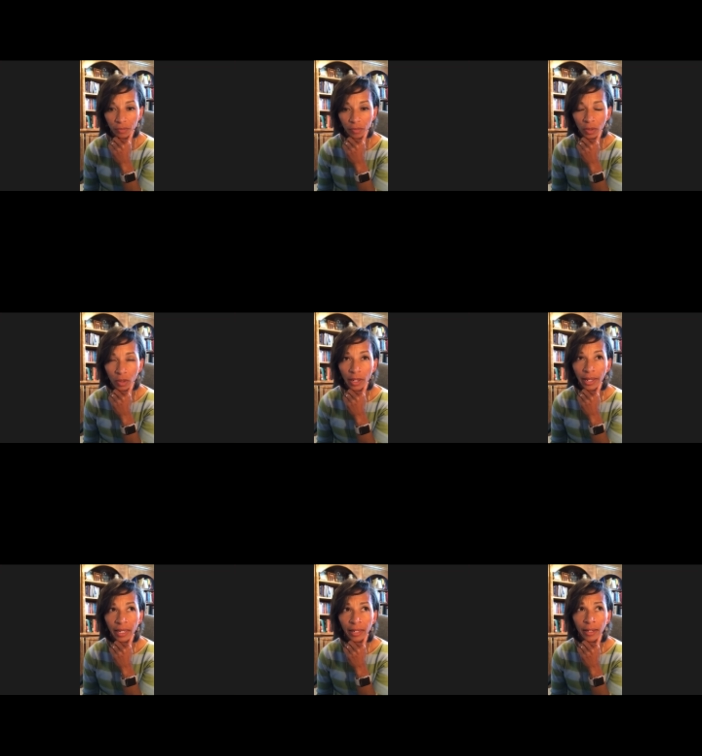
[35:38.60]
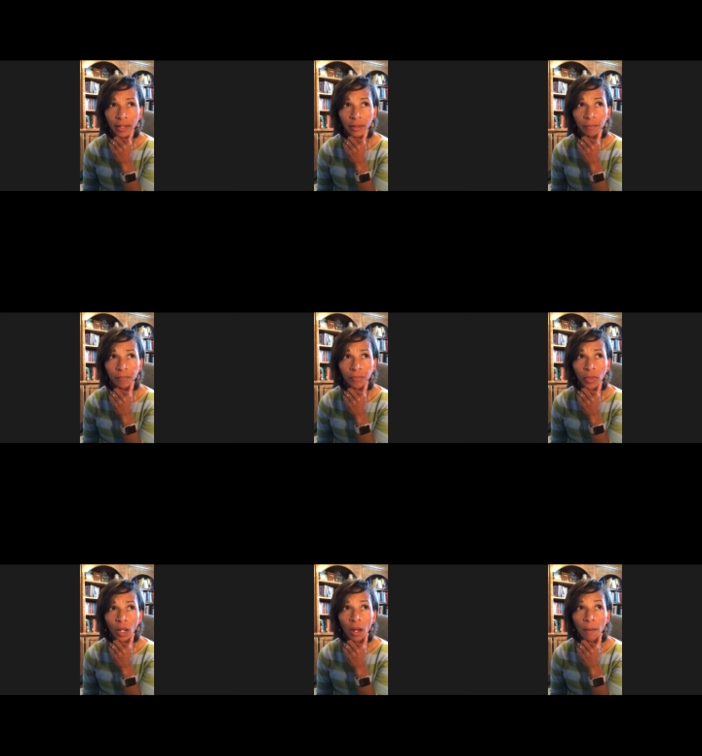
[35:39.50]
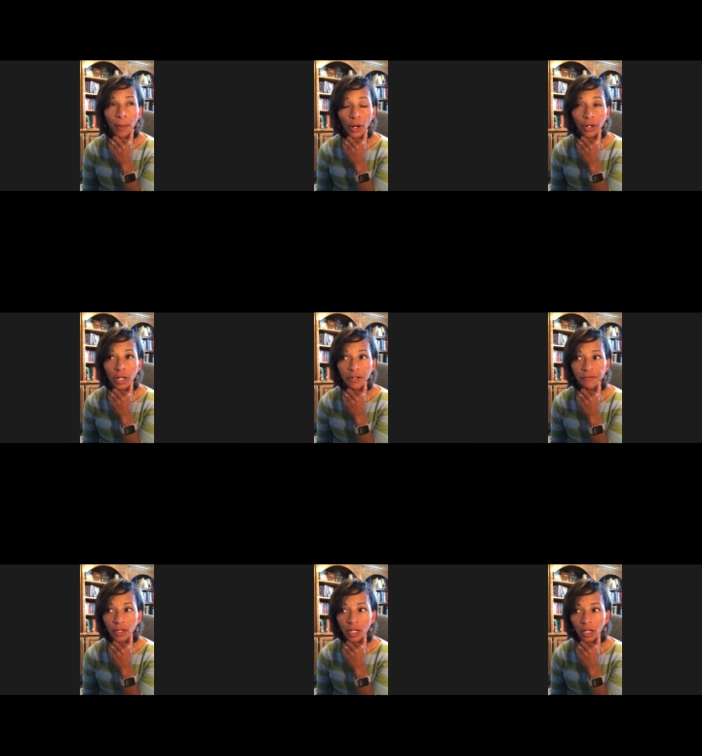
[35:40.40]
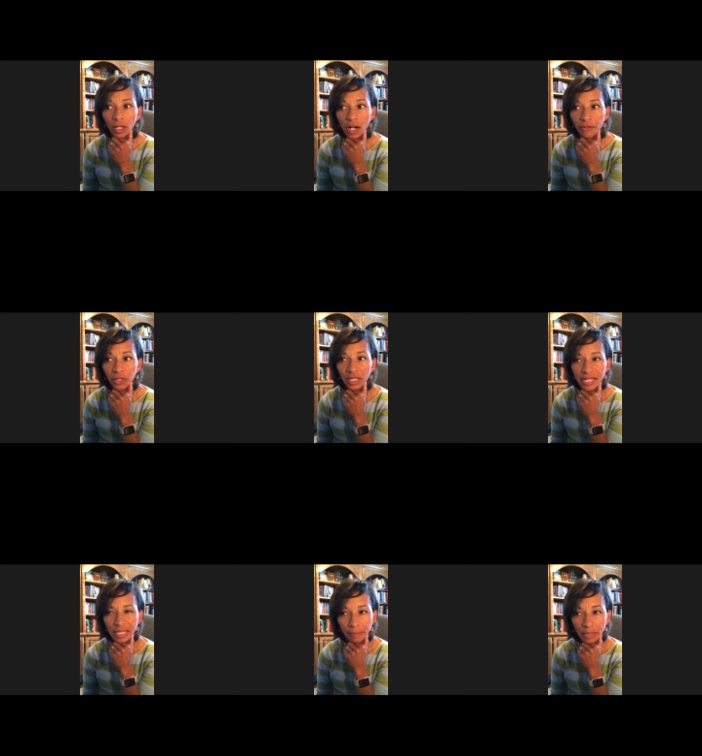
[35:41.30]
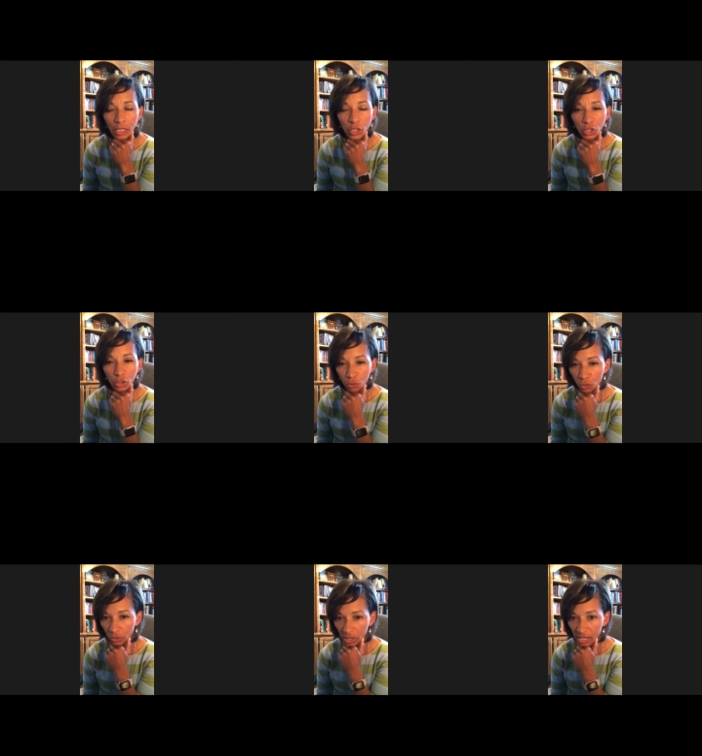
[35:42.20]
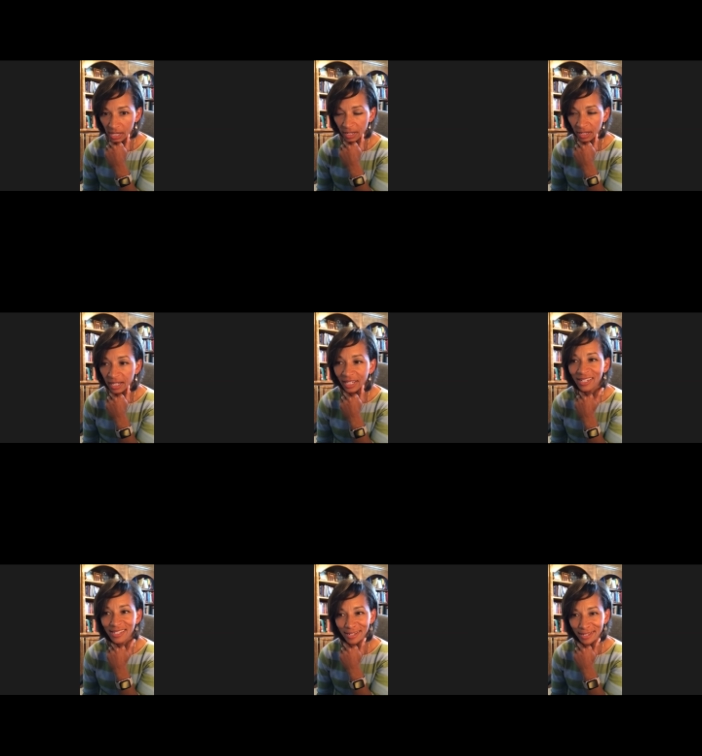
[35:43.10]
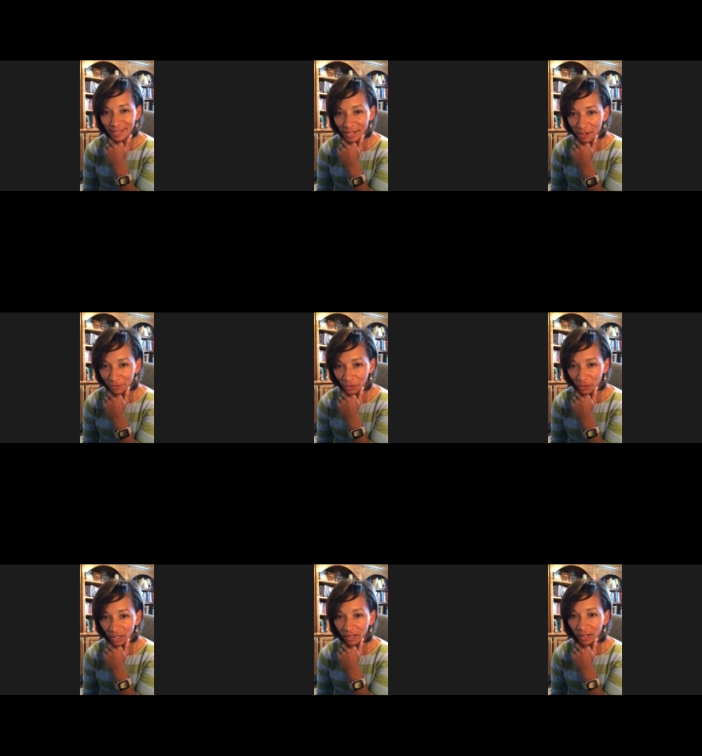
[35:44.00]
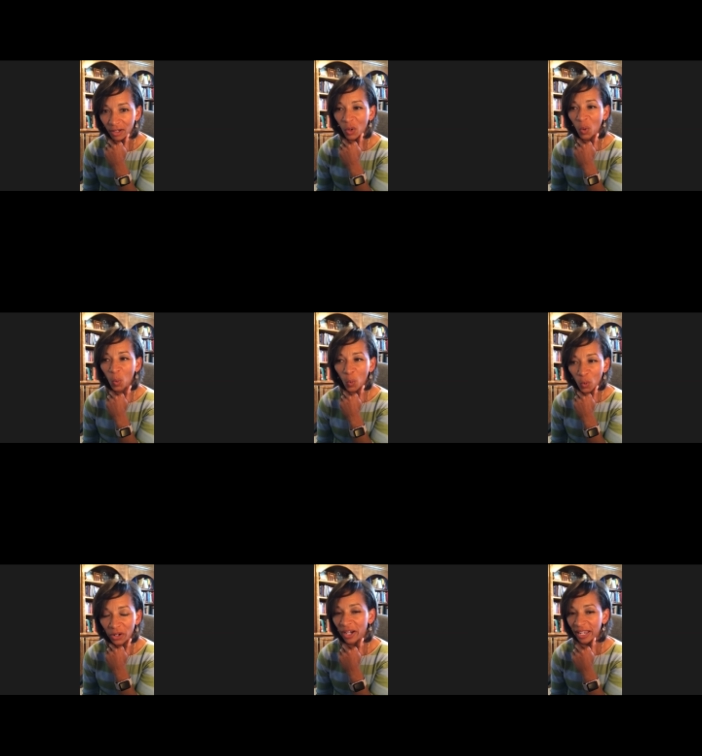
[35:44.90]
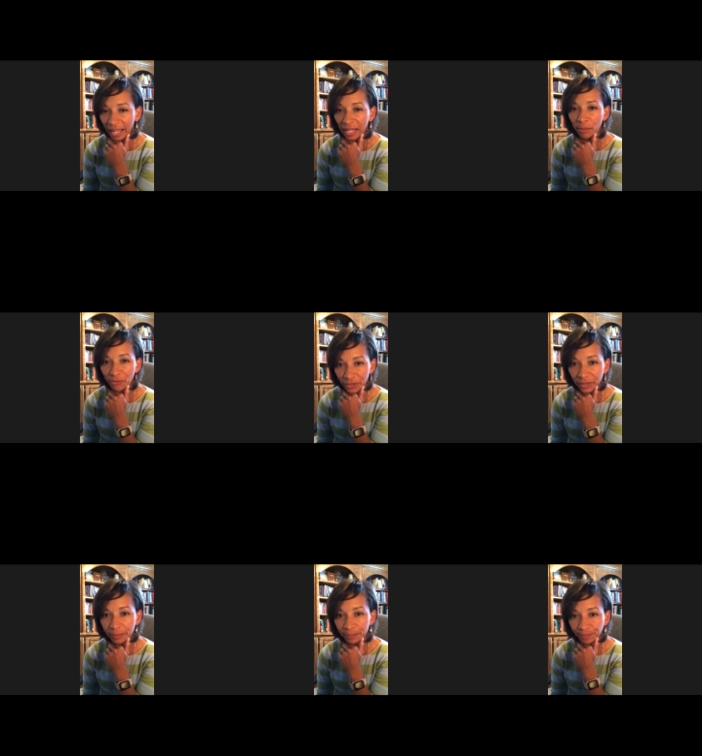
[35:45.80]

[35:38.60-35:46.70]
Mm-hmm. And part of uncovering this money story is discovering where it came from.